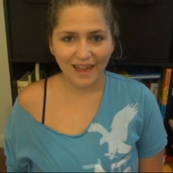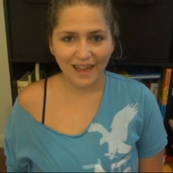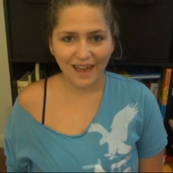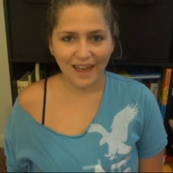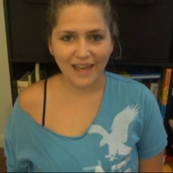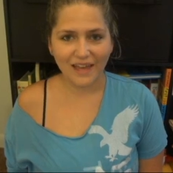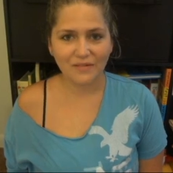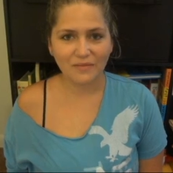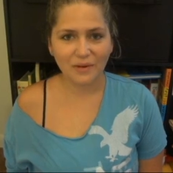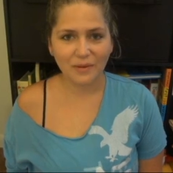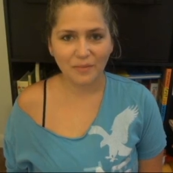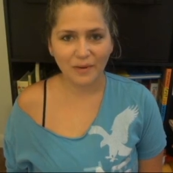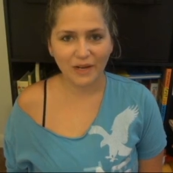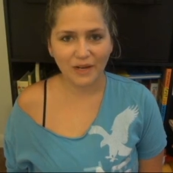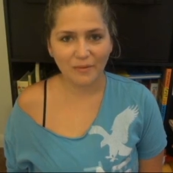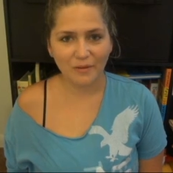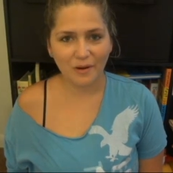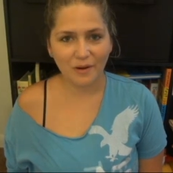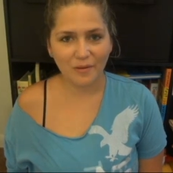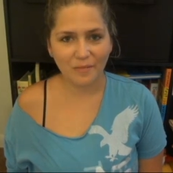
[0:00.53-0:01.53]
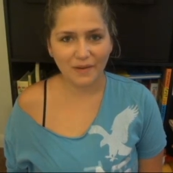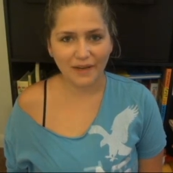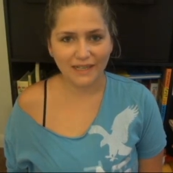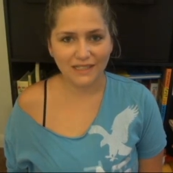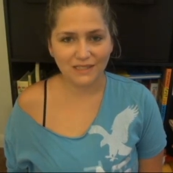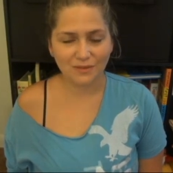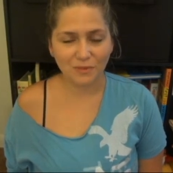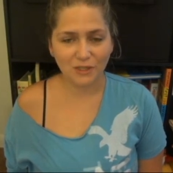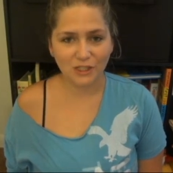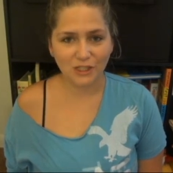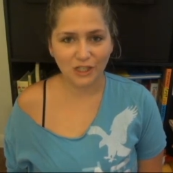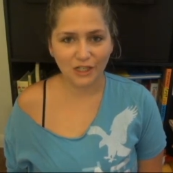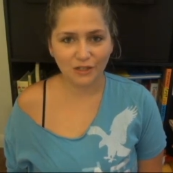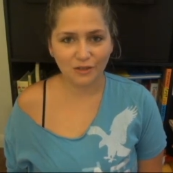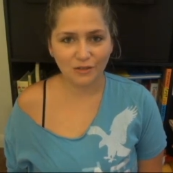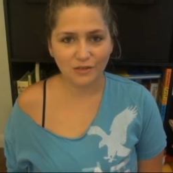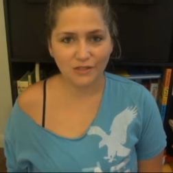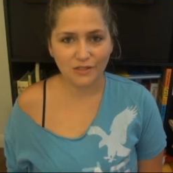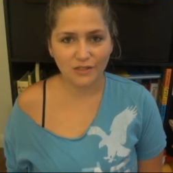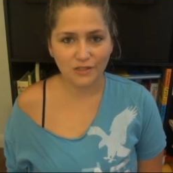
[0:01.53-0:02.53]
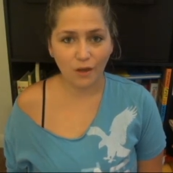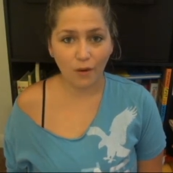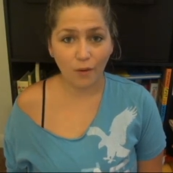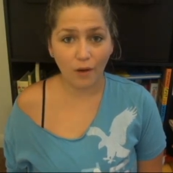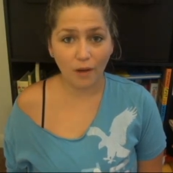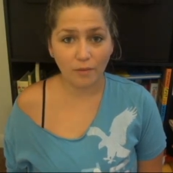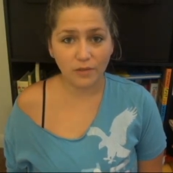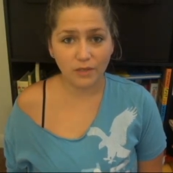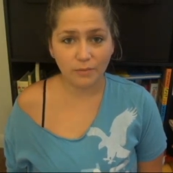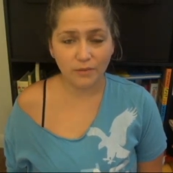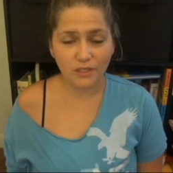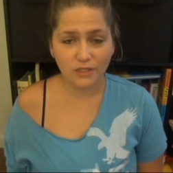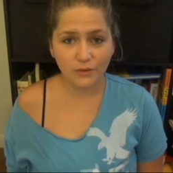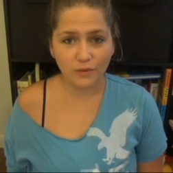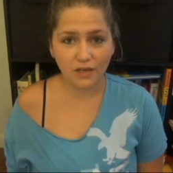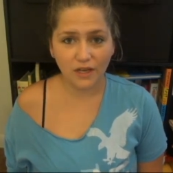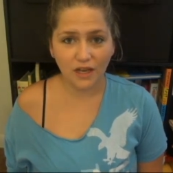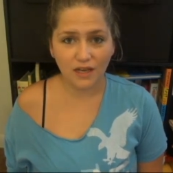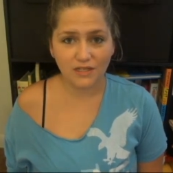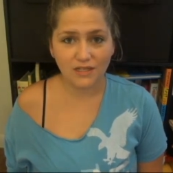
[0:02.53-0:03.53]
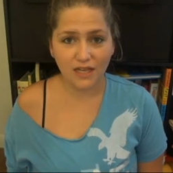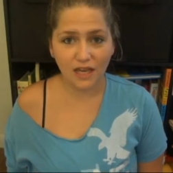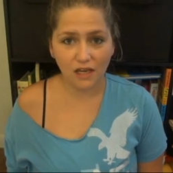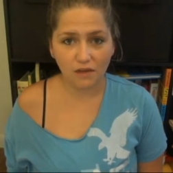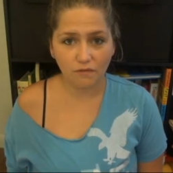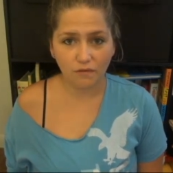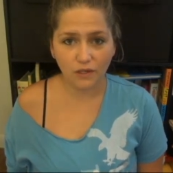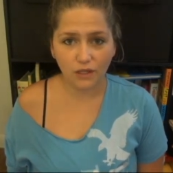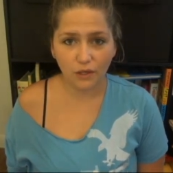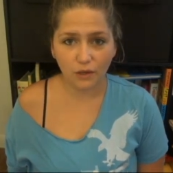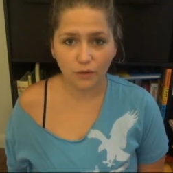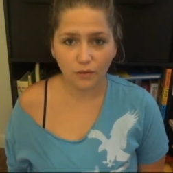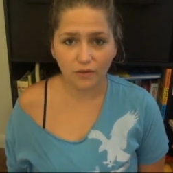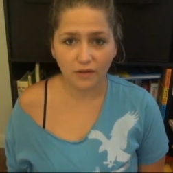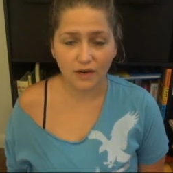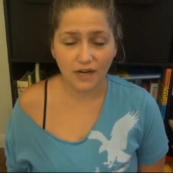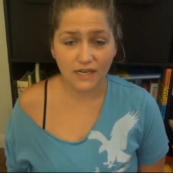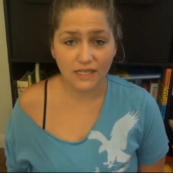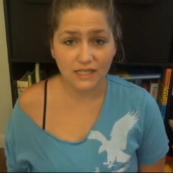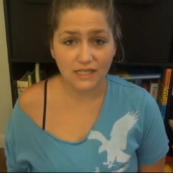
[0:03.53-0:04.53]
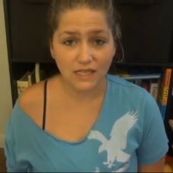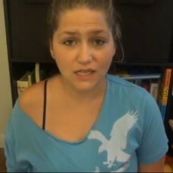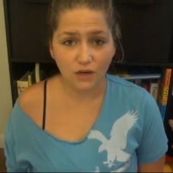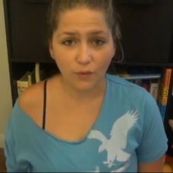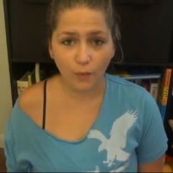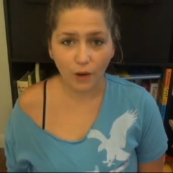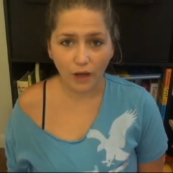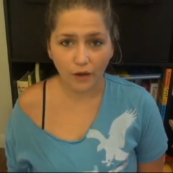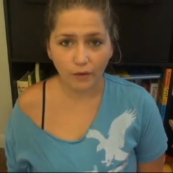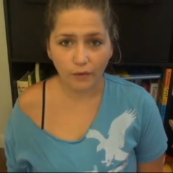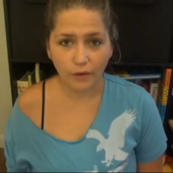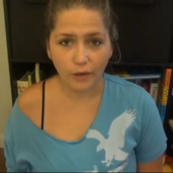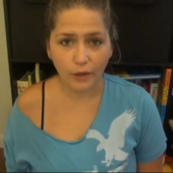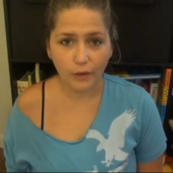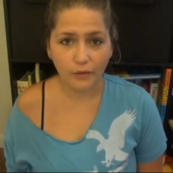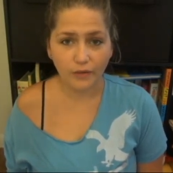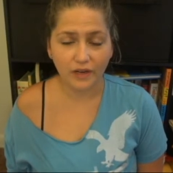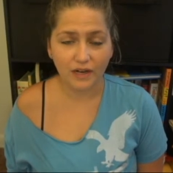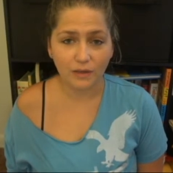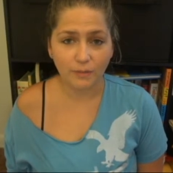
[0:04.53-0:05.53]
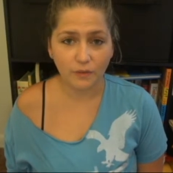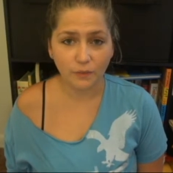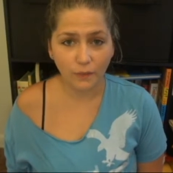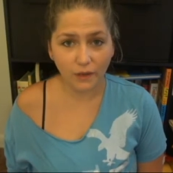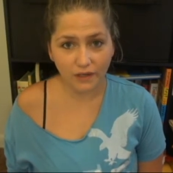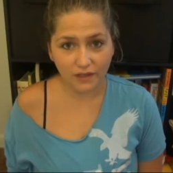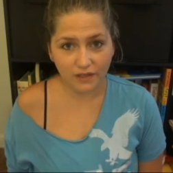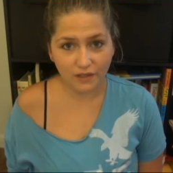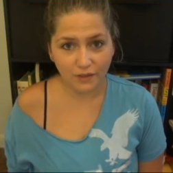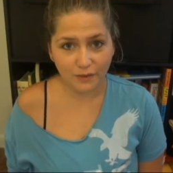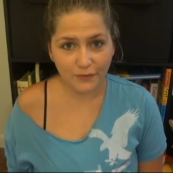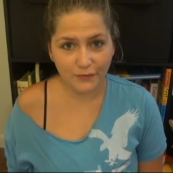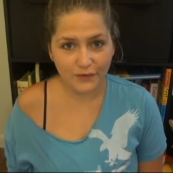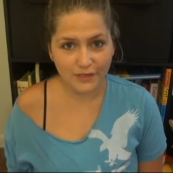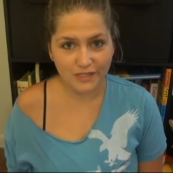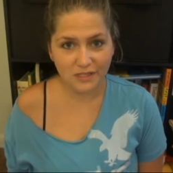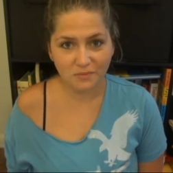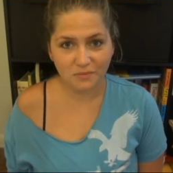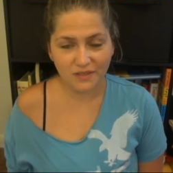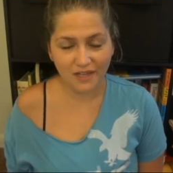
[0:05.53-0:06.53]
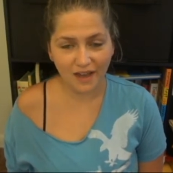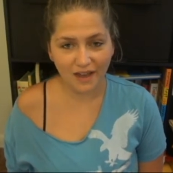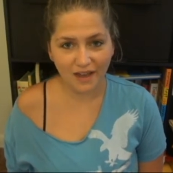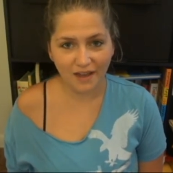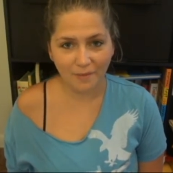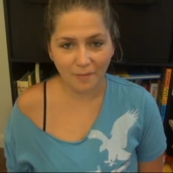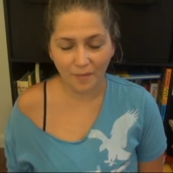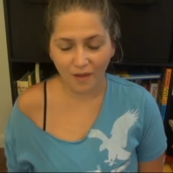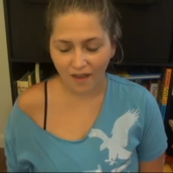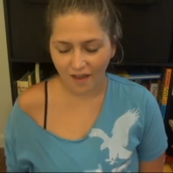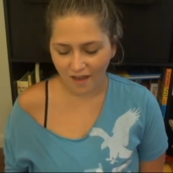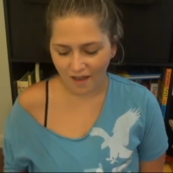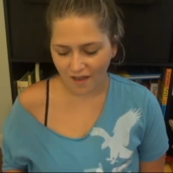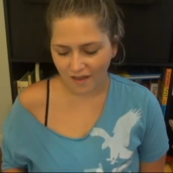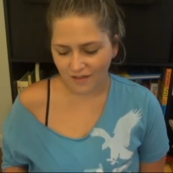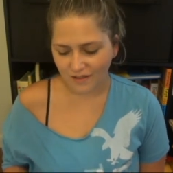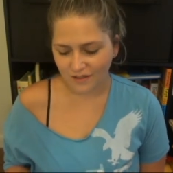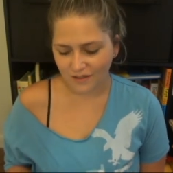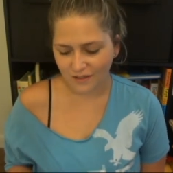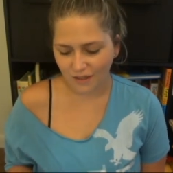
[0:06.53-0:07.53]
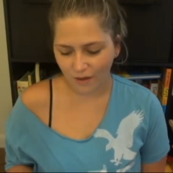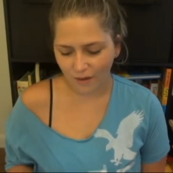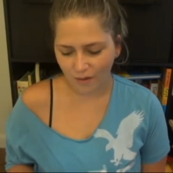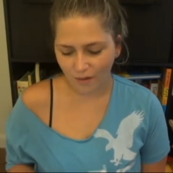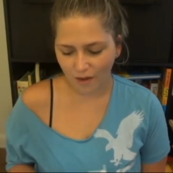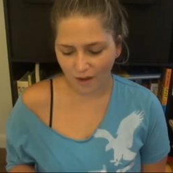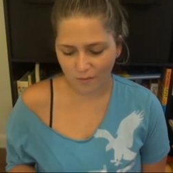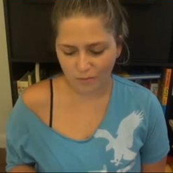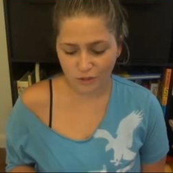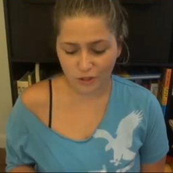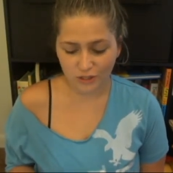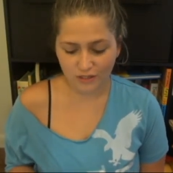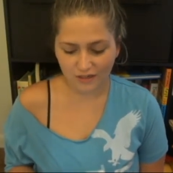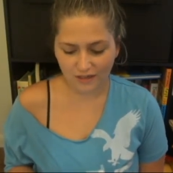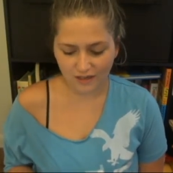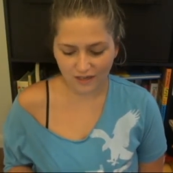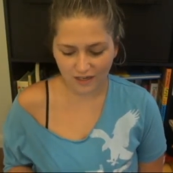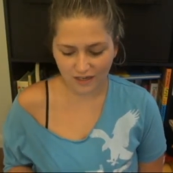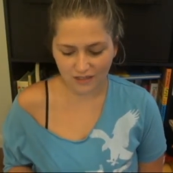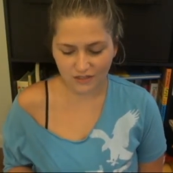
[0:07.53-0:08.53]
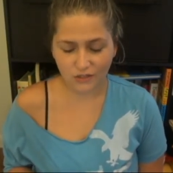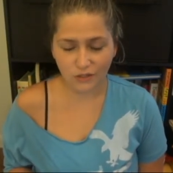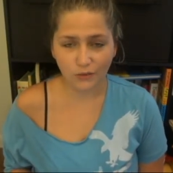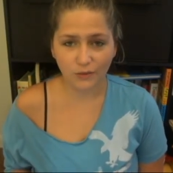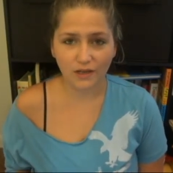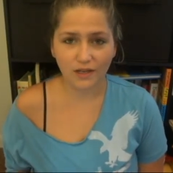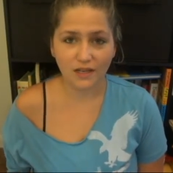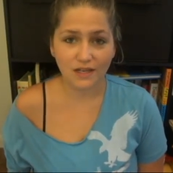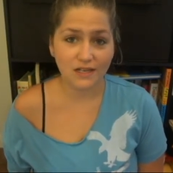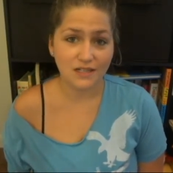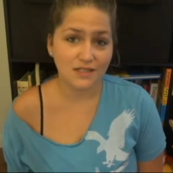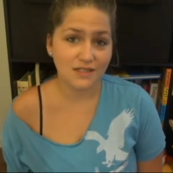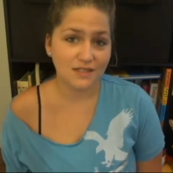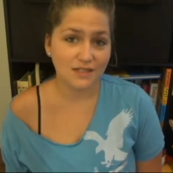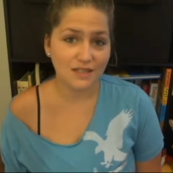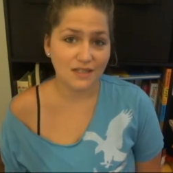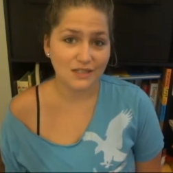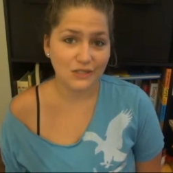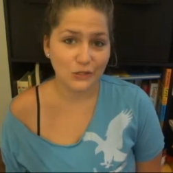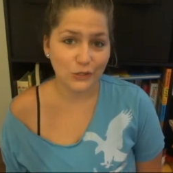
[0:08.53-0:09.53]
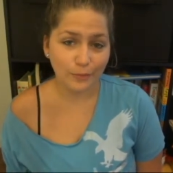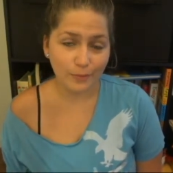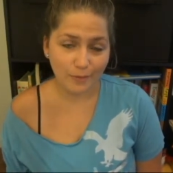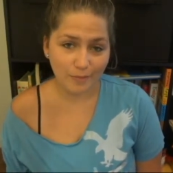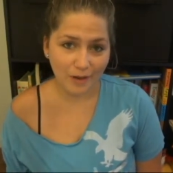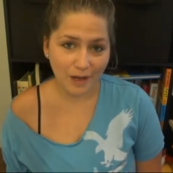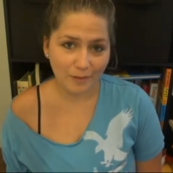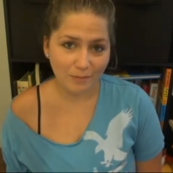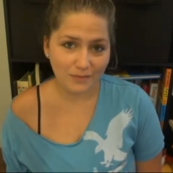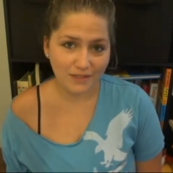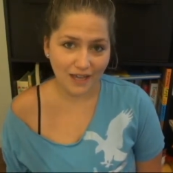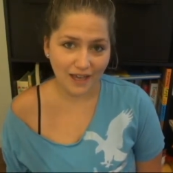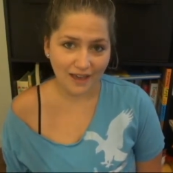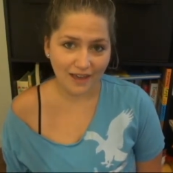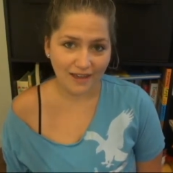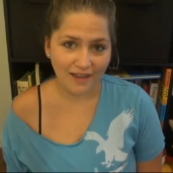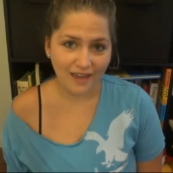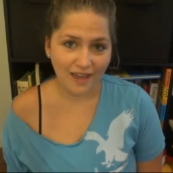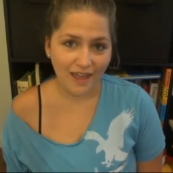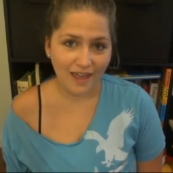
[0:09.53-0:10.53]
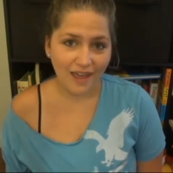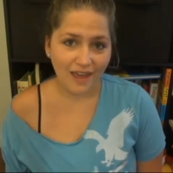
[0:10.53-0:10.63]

Hey everybody, welcome back to my channel. So I'm going to be doing a tag video that I seen a while ago that I've been wanting to do for some time. So I'm just going to get into it. It is the Supermom tag.